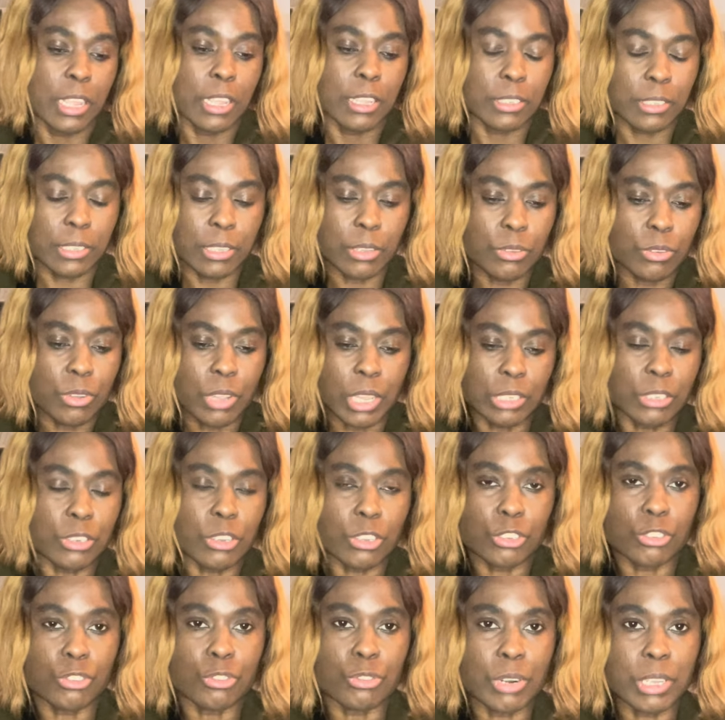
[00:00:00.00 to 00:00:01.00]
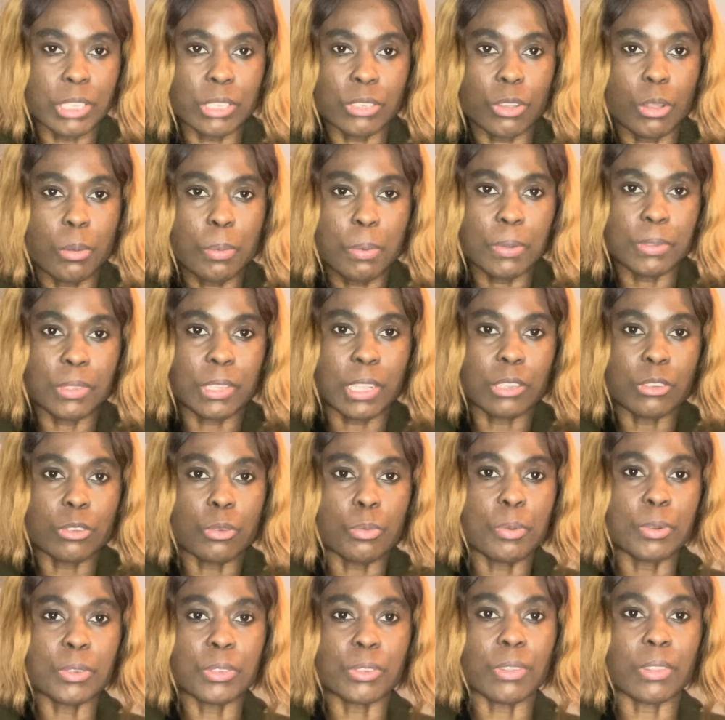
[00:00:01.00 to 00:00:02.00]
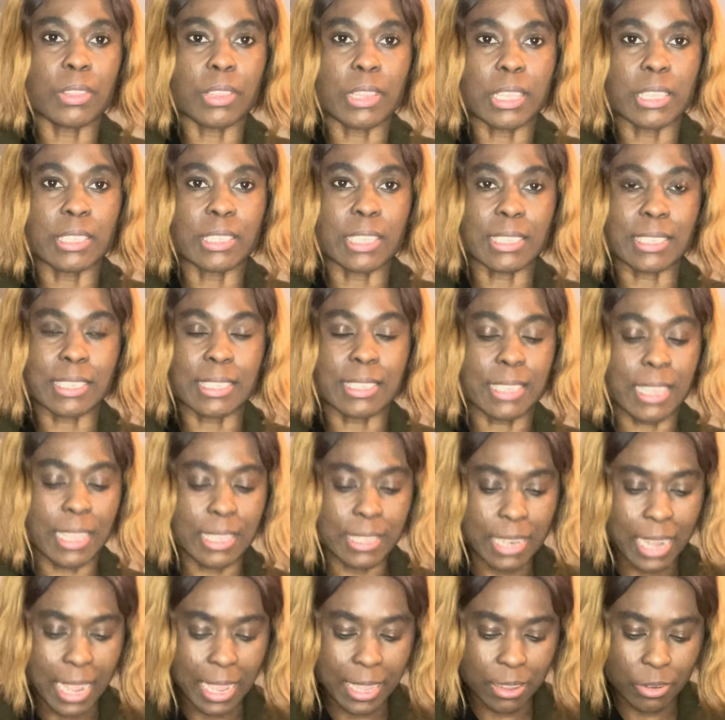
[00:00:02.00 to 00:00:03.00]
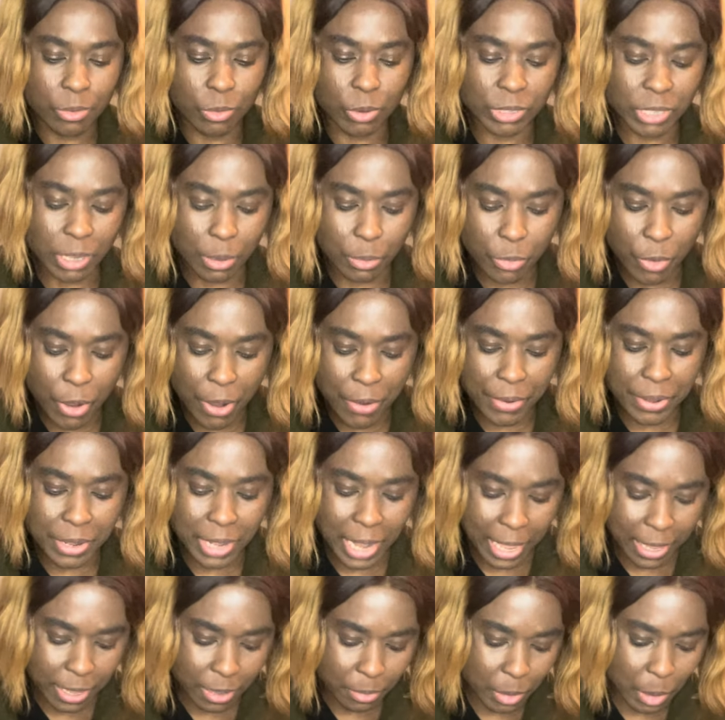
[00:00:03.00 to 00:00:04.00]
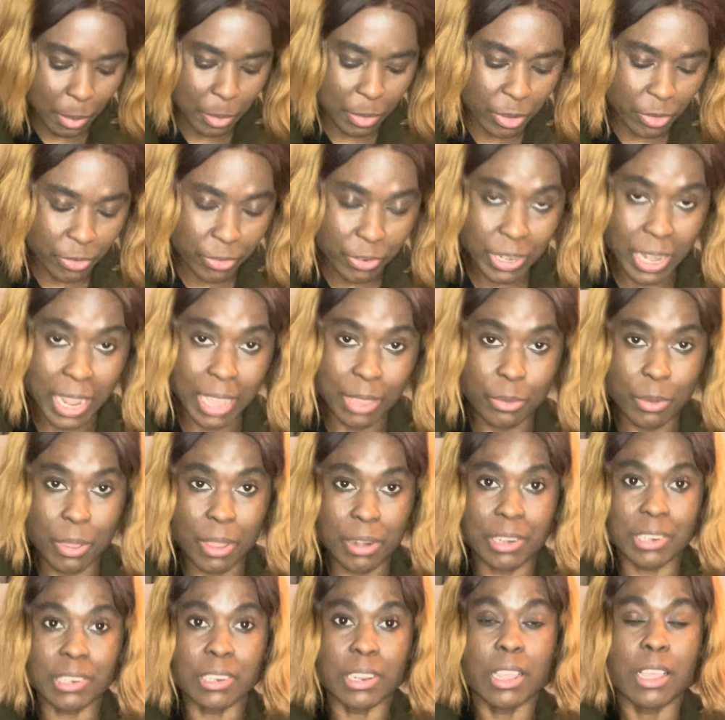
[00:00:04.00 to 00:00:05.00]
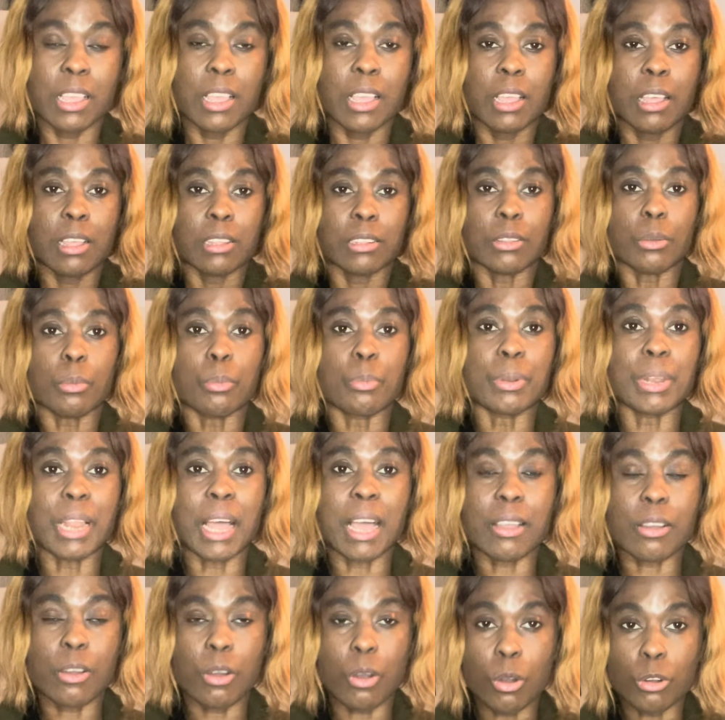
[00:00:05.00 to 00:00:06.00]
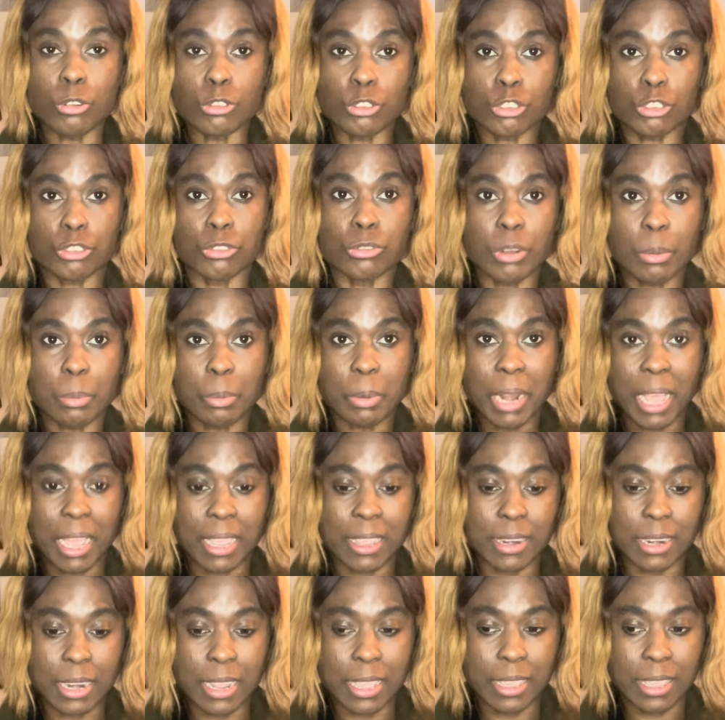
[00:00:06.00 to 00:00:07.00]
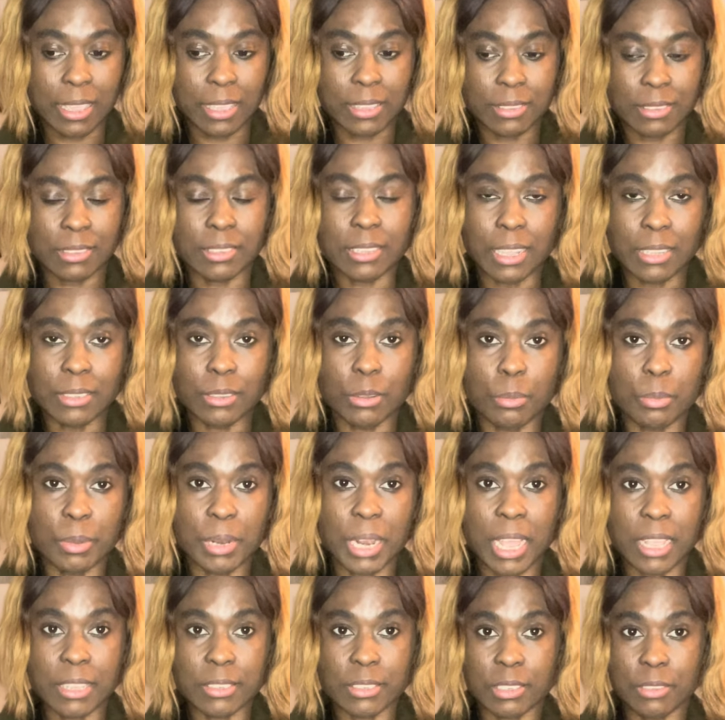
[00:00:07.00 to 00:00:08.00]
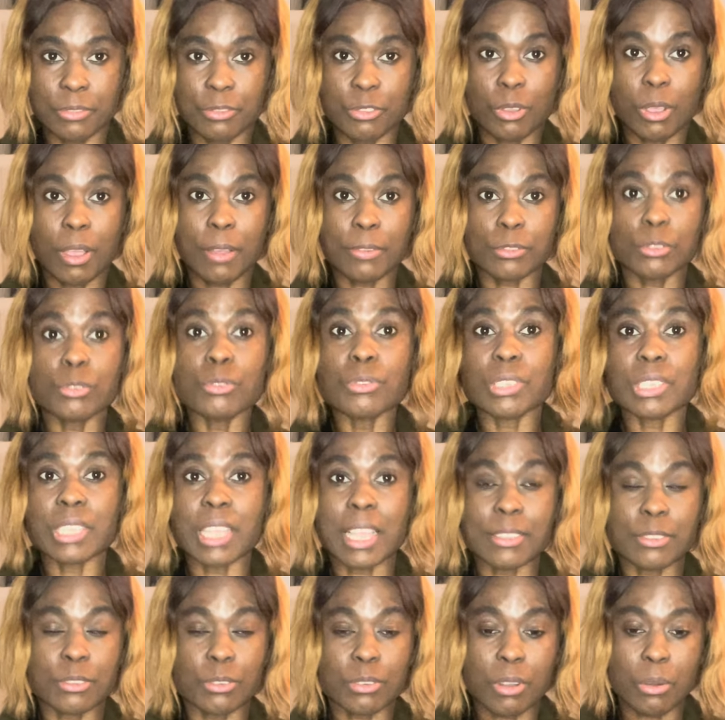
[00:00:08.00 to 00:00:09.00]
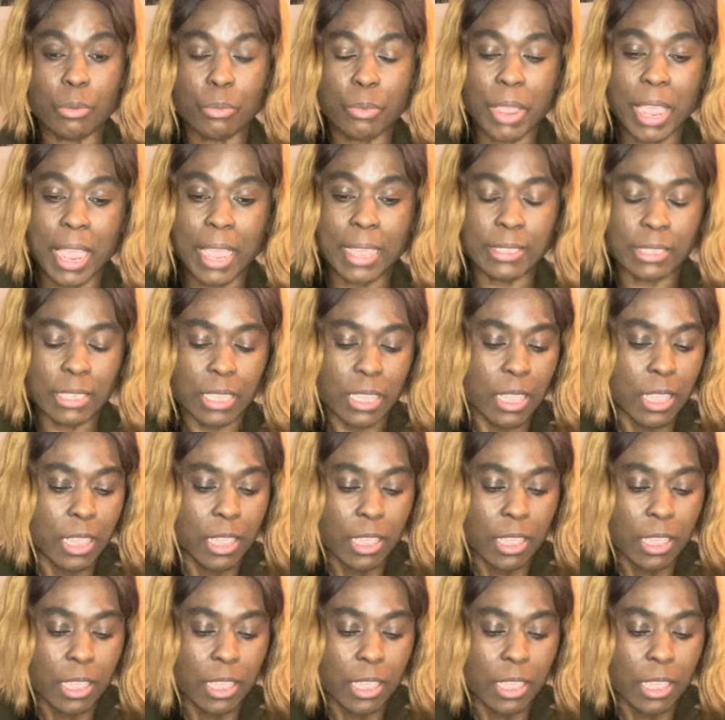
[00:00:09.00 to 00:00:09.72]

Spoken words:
So you can just dress up, then you put on this, as I said, like what I'm wearing, like maybe you feel like wearing a black or true black leggings and the blouse. If you have two sets, you can wear it.